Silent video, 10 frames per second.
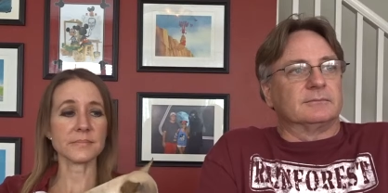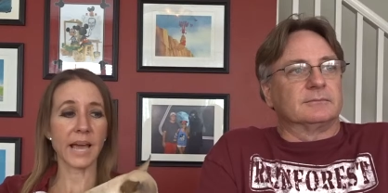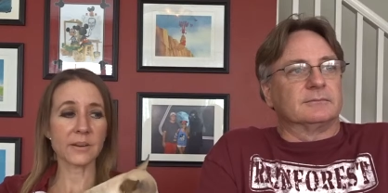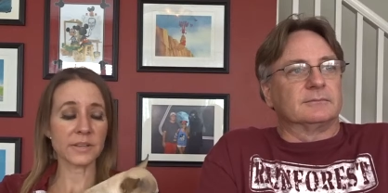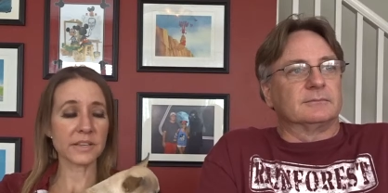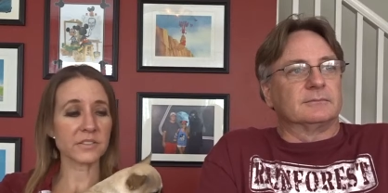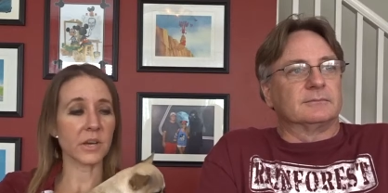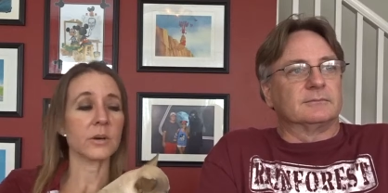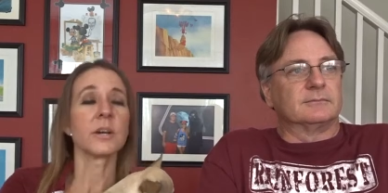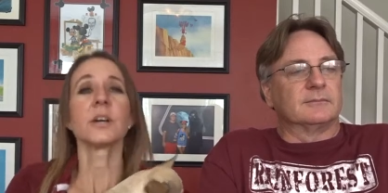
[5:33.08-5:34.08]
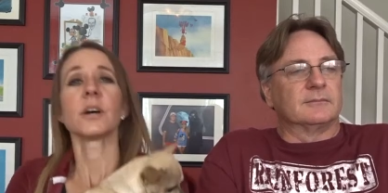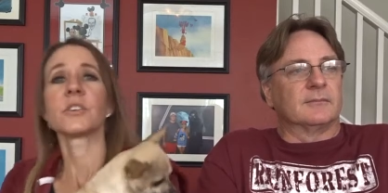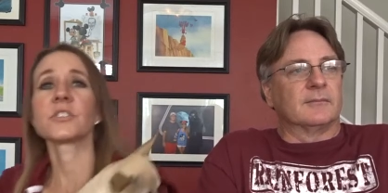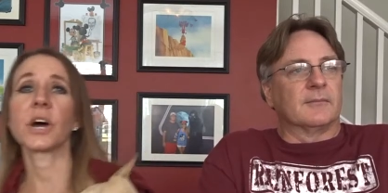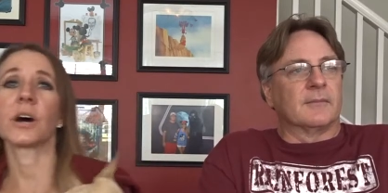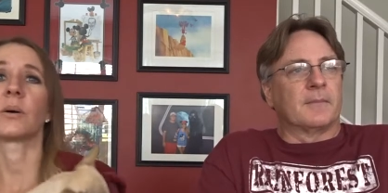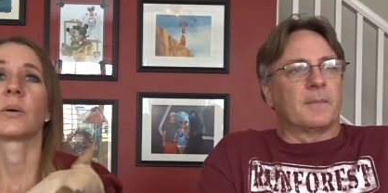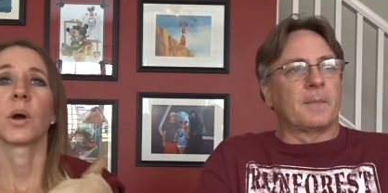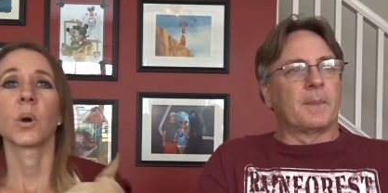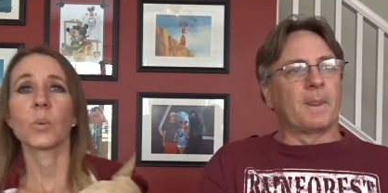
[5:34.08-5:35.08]
Speaker 1: i don't think so so
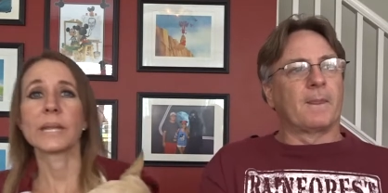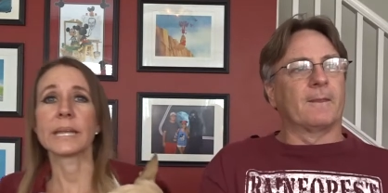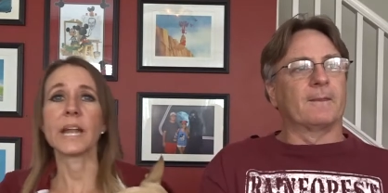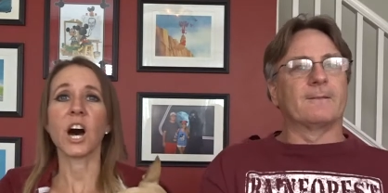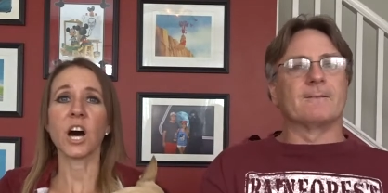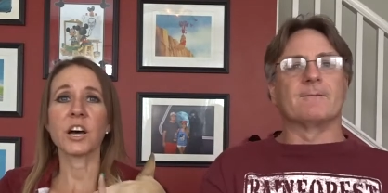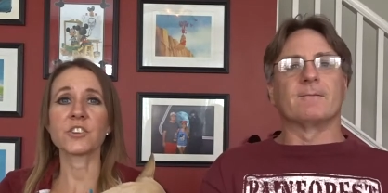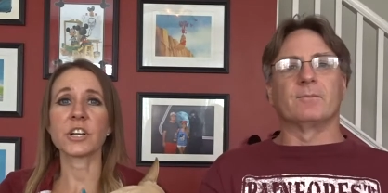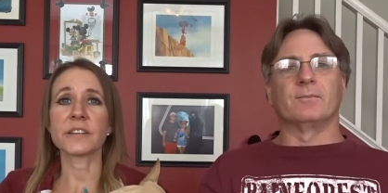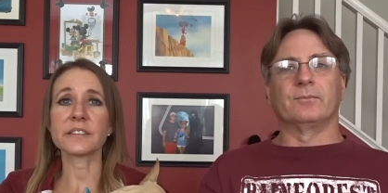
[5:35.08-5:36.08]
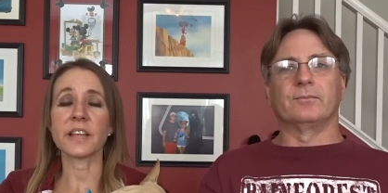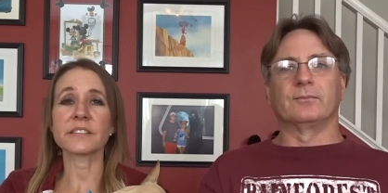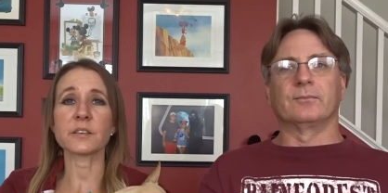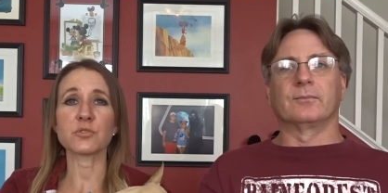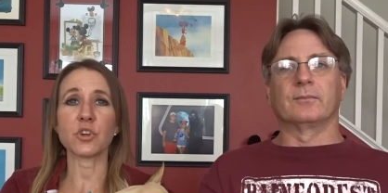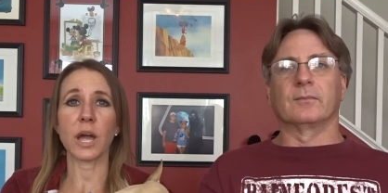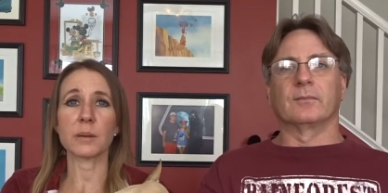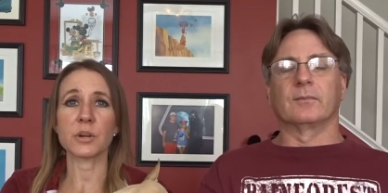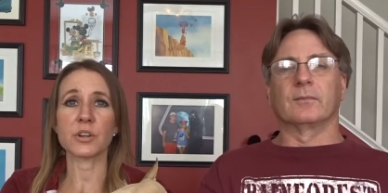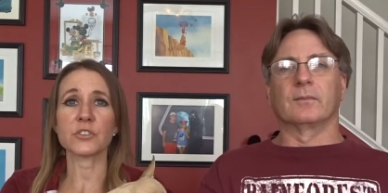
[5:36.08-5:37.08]
we need 110
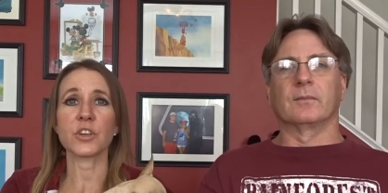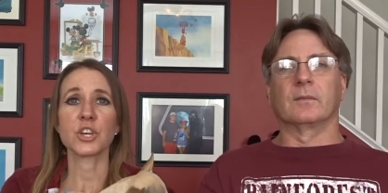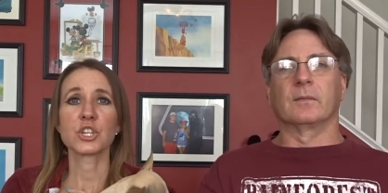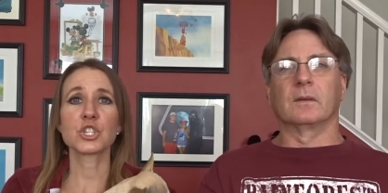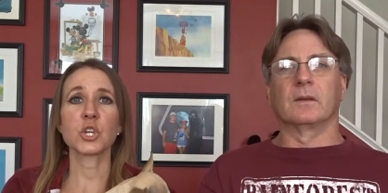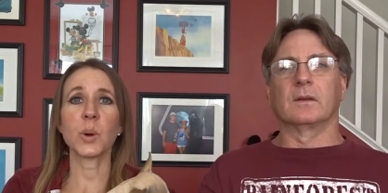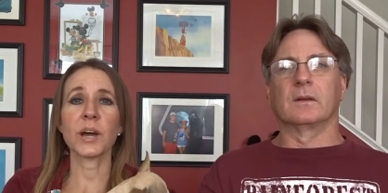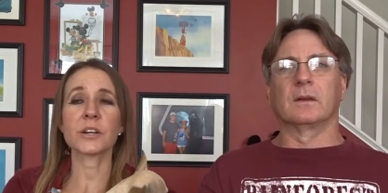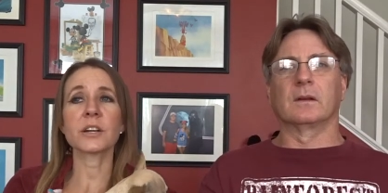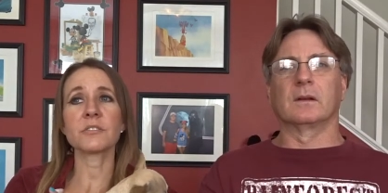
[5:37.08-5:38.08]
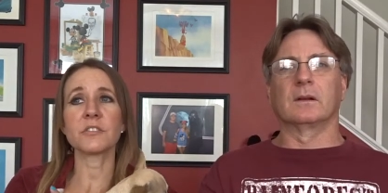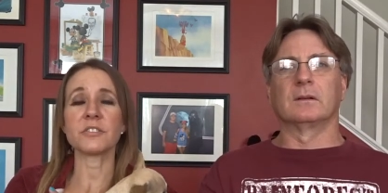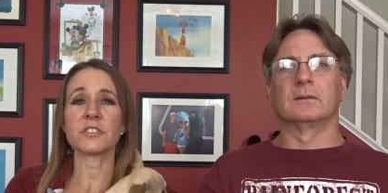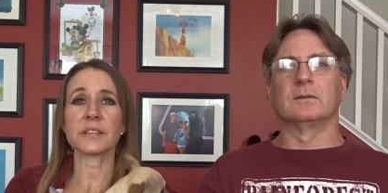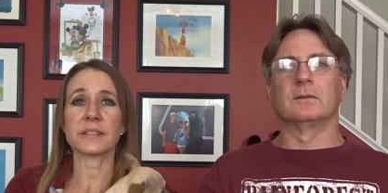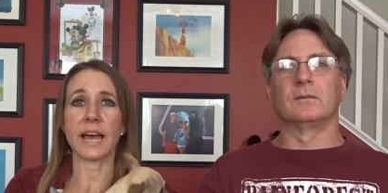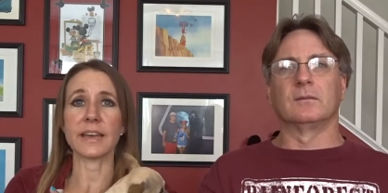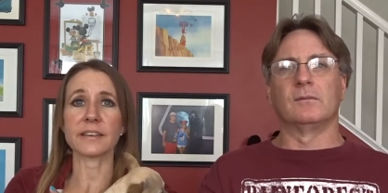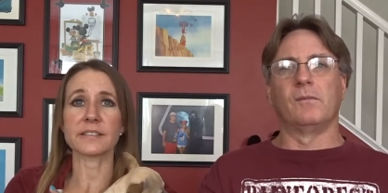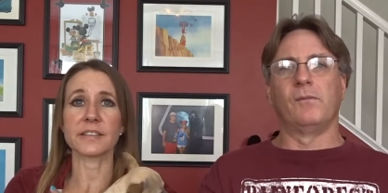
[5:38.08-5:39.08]
subscribers 250
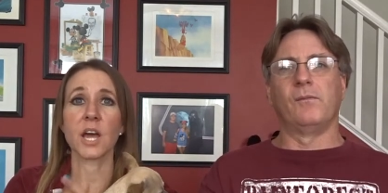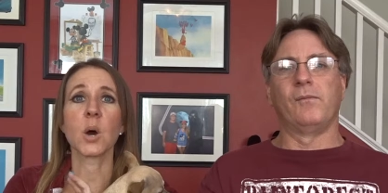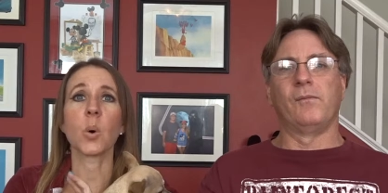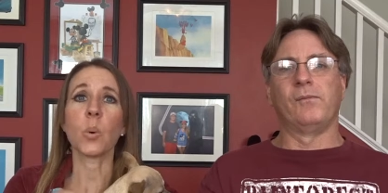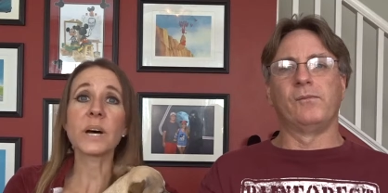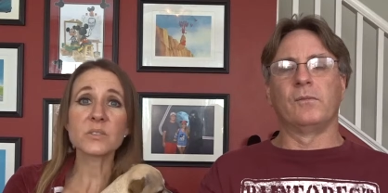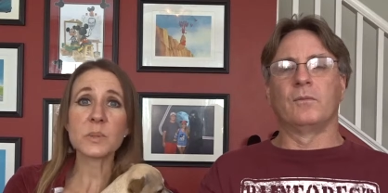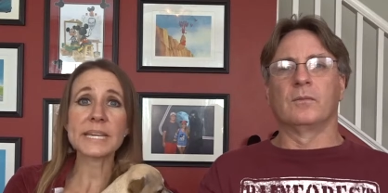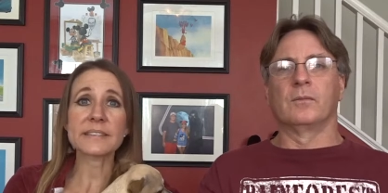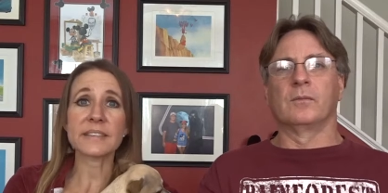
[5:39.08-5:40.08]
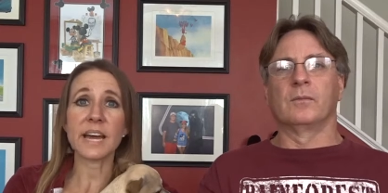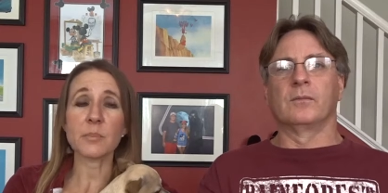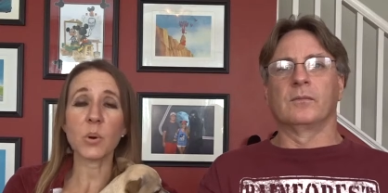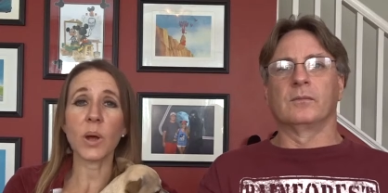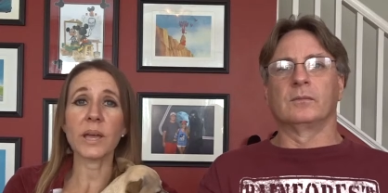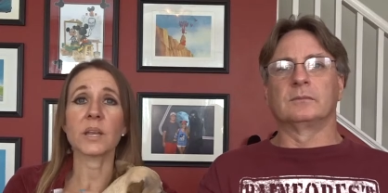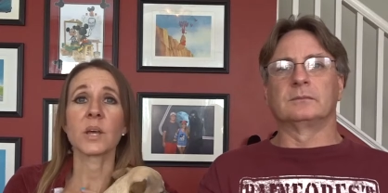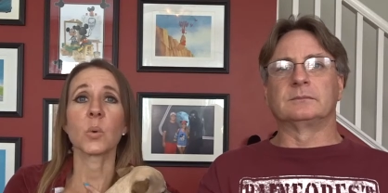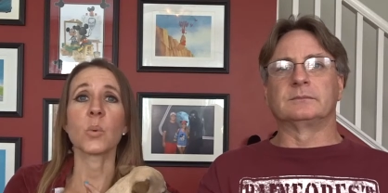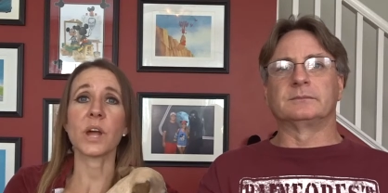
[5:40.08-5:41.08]
likes once we get to that point
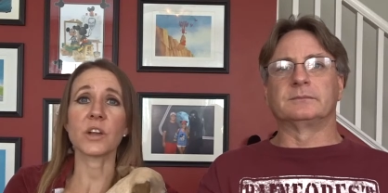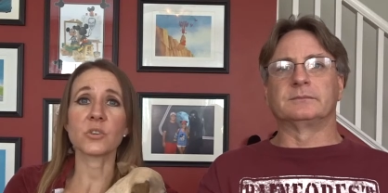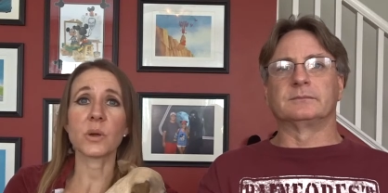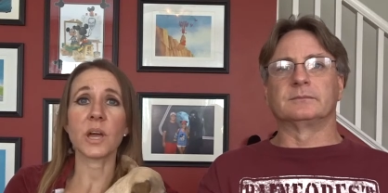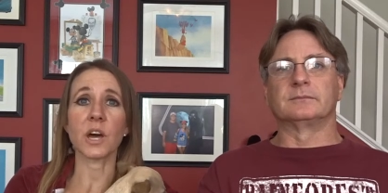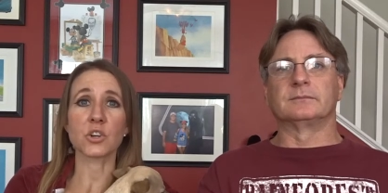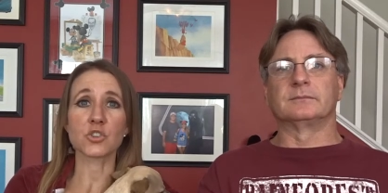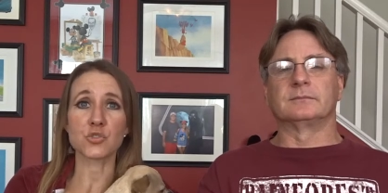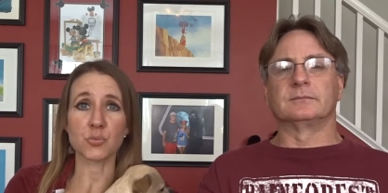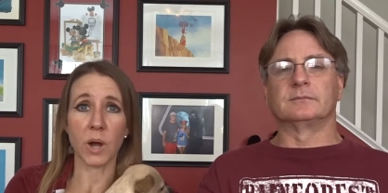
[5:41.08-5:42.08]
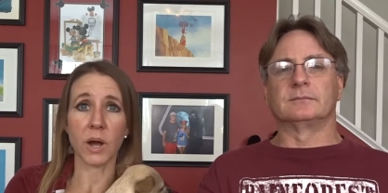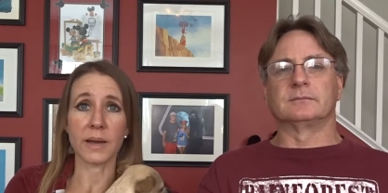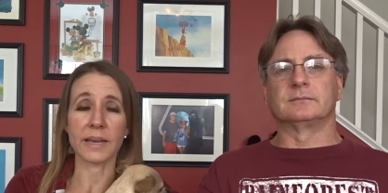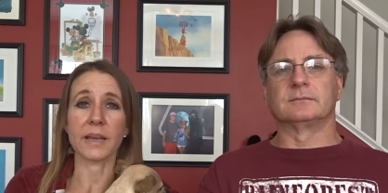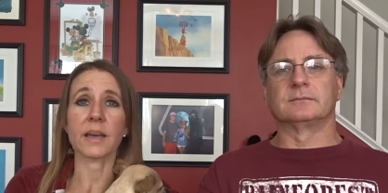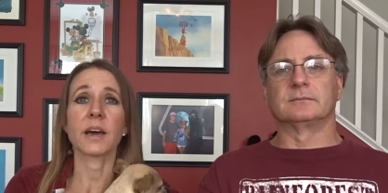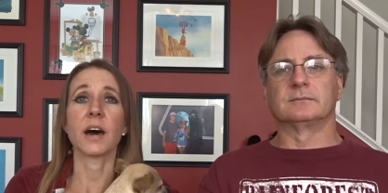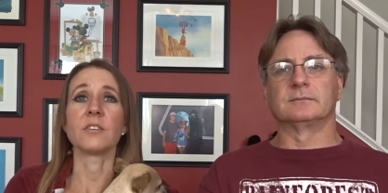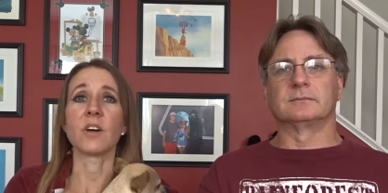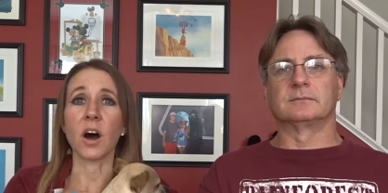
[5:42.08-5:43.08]
we are doing a drawing
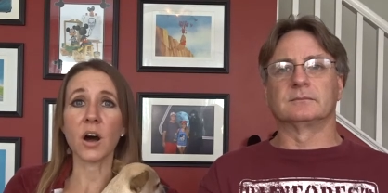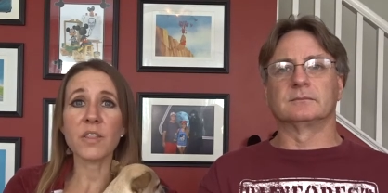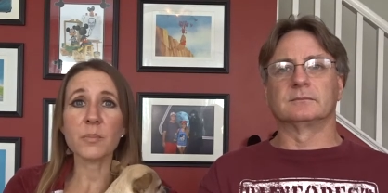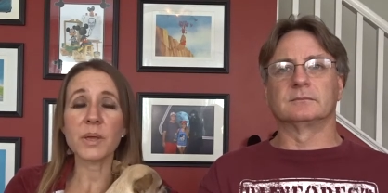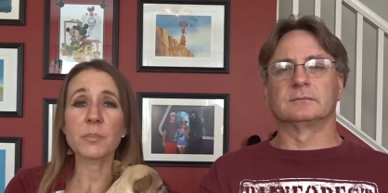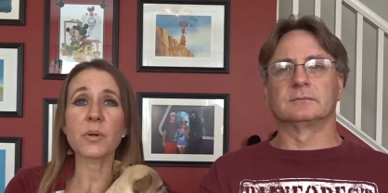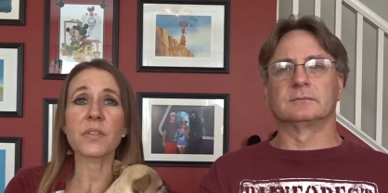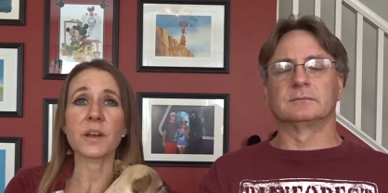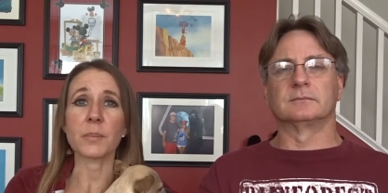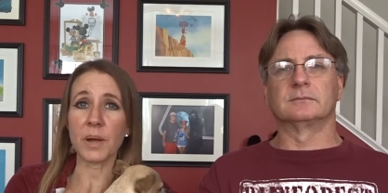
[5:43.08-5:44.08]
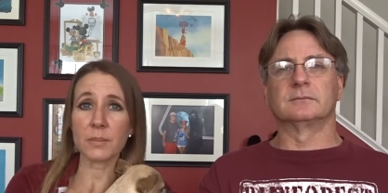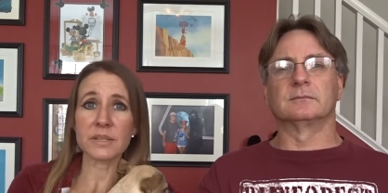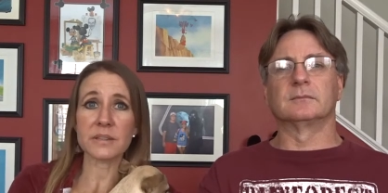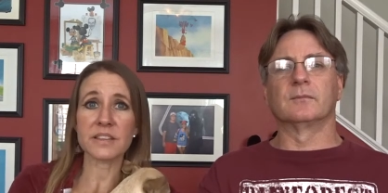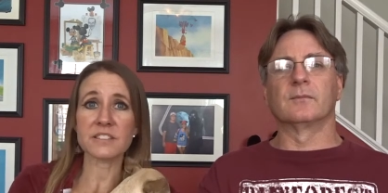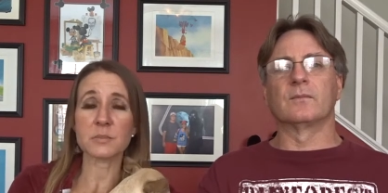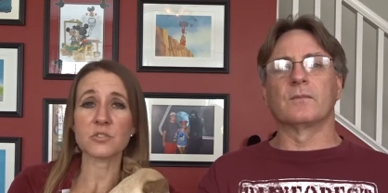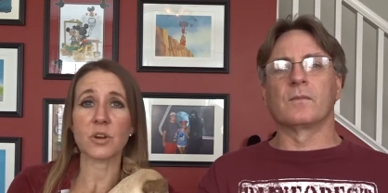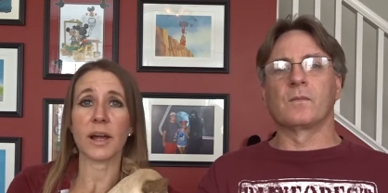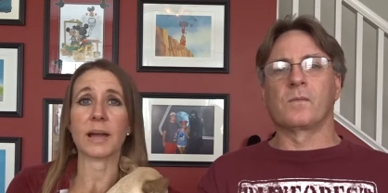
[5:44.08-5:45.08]
of all the people that are publicly
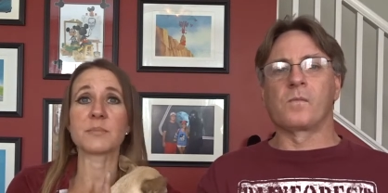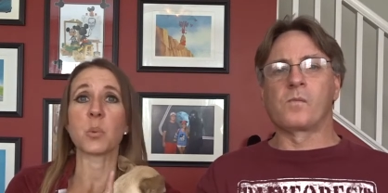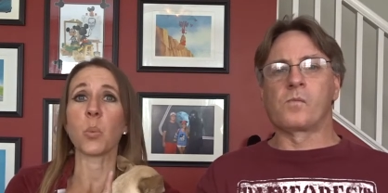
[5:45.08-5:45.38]
subscribed.